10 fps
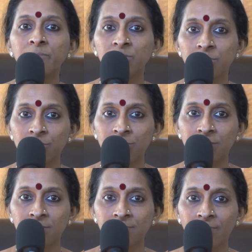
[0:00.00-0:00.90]

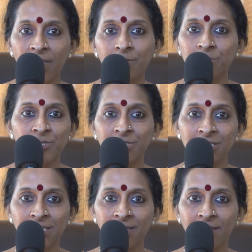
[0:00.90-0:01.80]
musician. I was
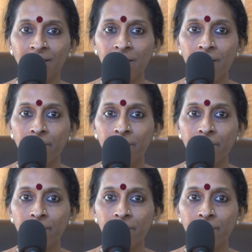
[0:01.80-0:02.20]
just singing.